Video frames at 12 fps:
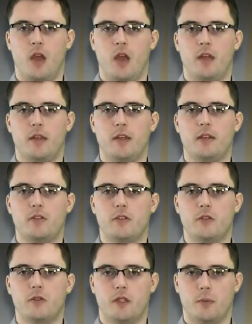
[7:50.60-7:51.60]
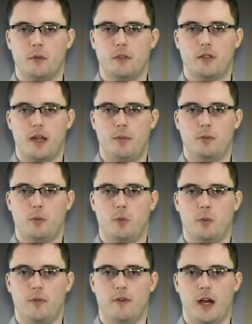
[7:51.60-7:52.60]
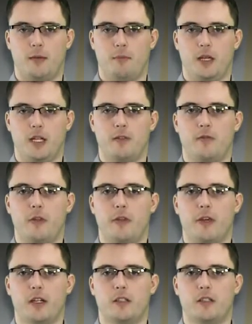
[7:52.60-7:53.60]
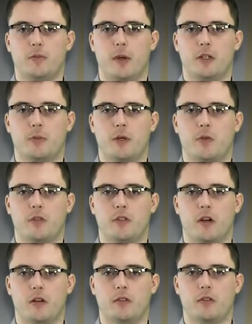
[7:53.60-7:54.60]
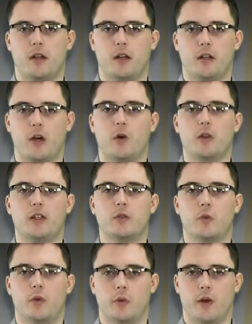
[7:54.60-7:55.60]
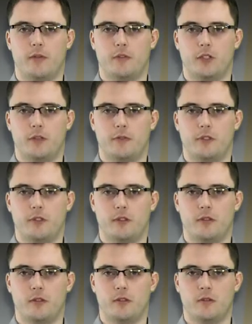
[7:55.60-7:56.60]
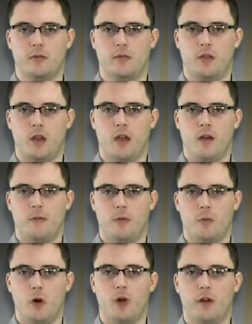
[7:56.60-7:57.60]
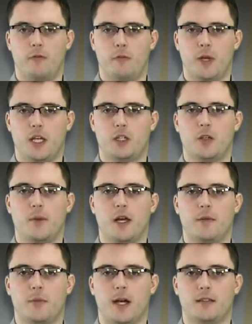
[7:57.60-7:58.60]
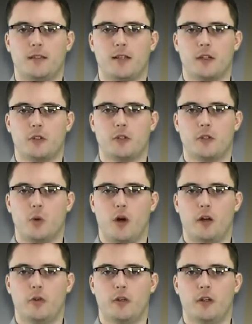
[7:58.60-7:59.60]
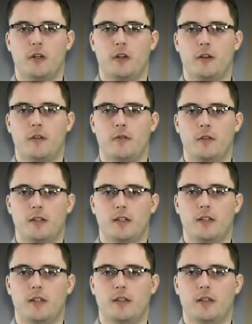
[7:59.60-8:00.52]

These two simple steps will provide meaningful thickness measurement results on coatings with rough surfaces. For more information about the PosiTector 200, visit